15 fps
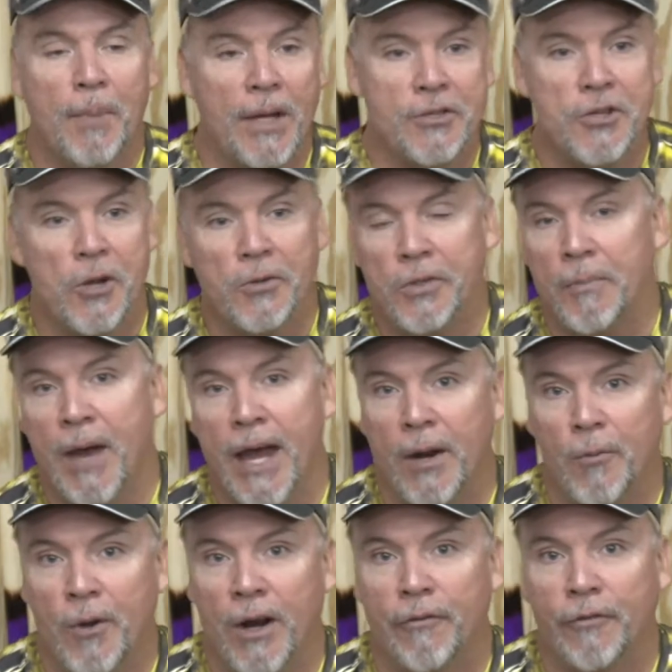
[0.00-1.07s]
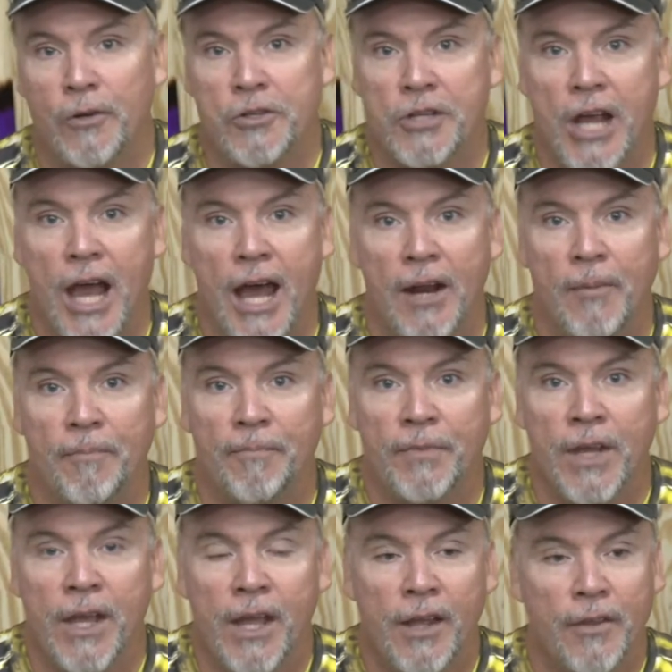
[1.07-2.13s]
I joked about it when I first got them.
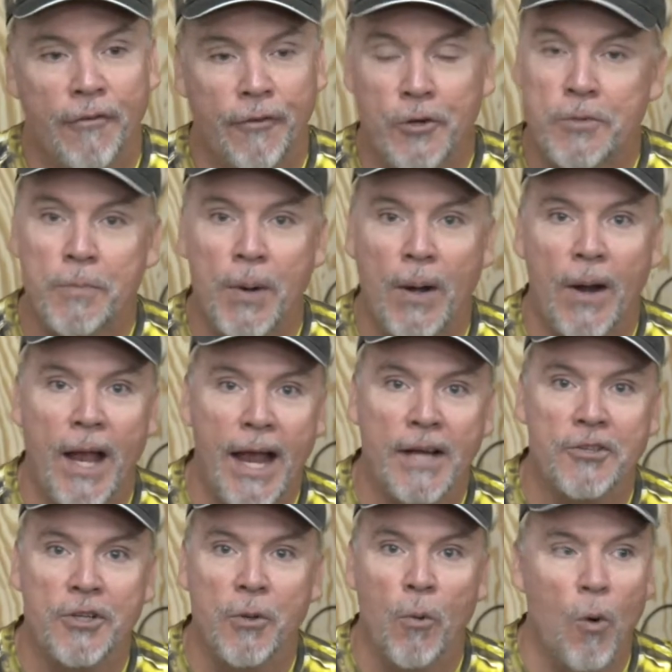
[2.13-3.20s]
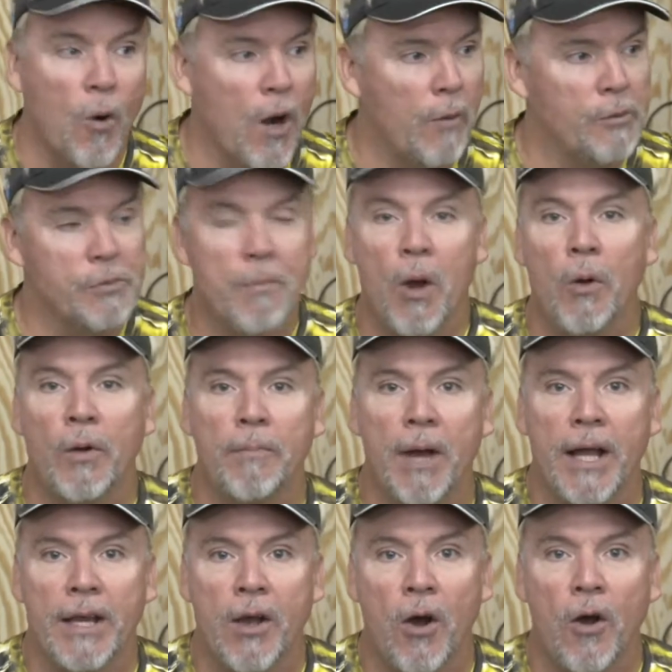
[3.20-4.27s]
The first pair I actually wore, I was mowing
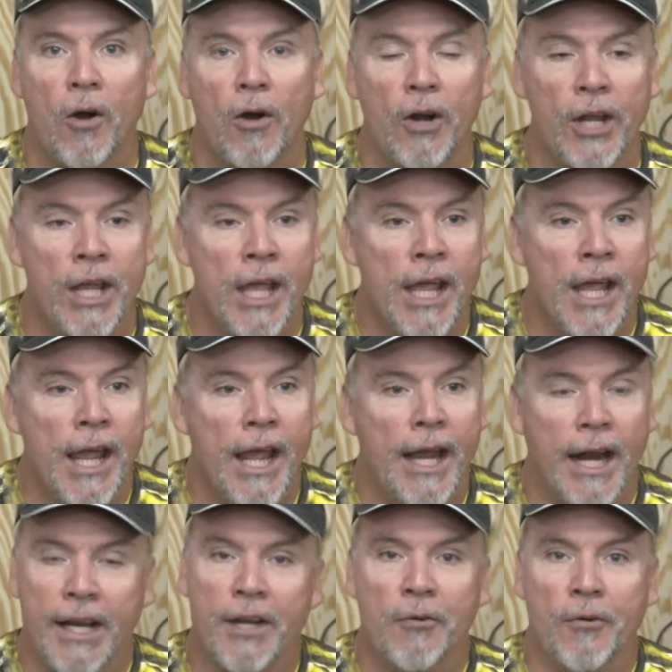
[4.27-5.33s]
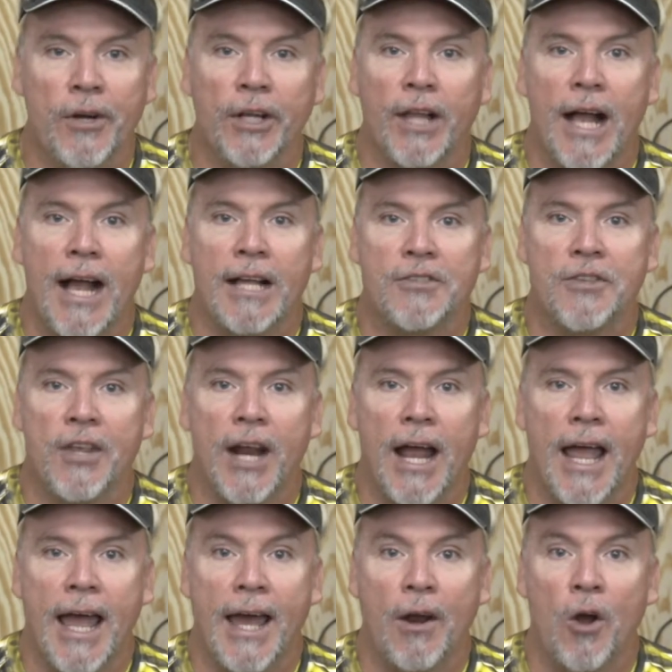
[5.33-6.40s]
my yard, and I didn't realize that I
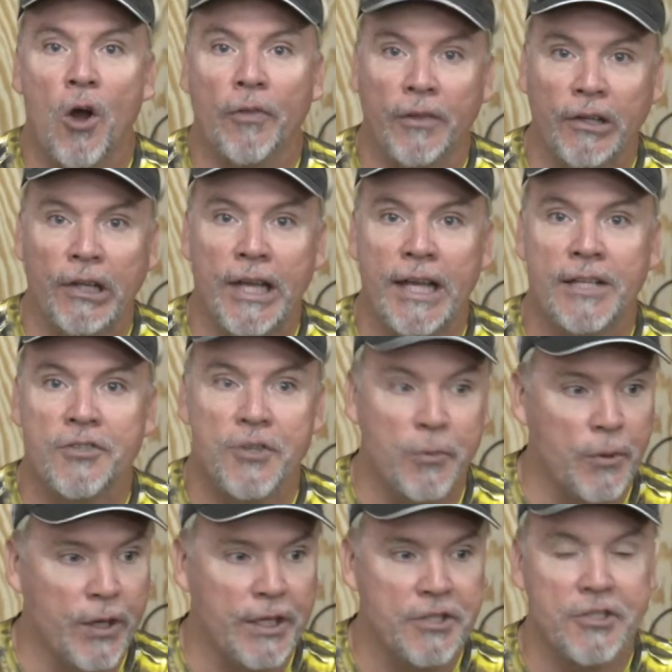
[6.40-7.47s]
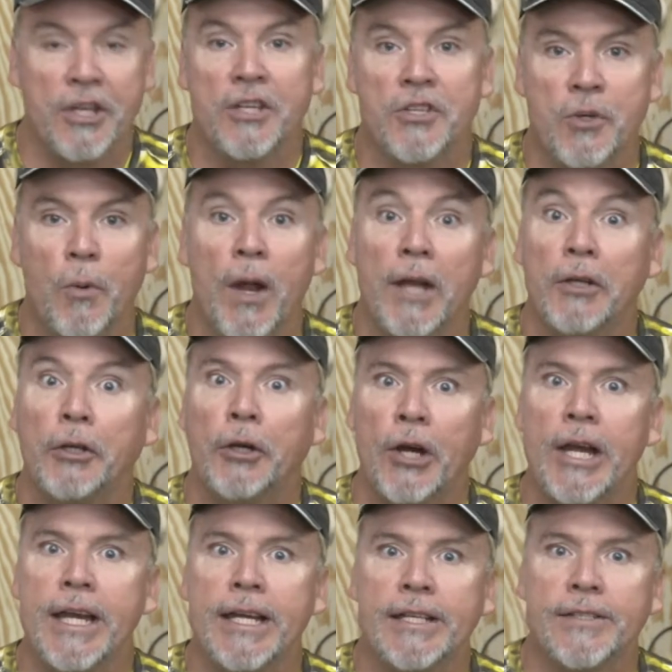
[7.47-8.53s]
had on the lens that would accentuate
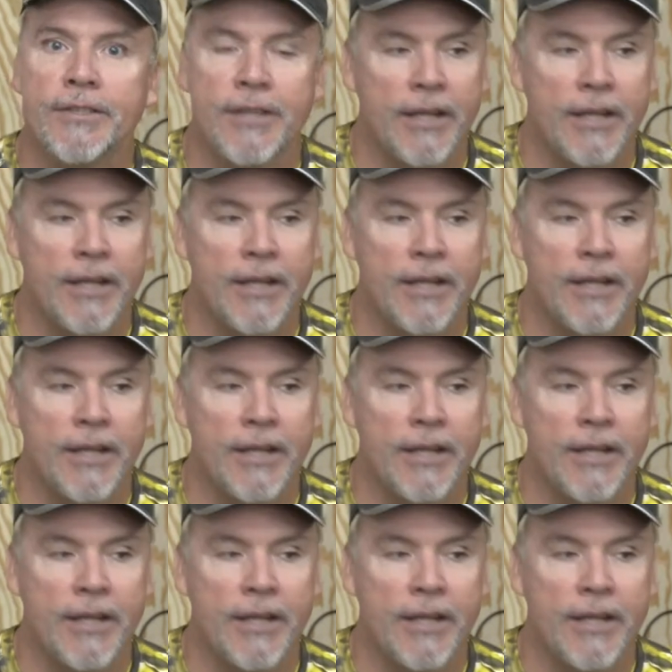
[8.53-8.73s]
greens.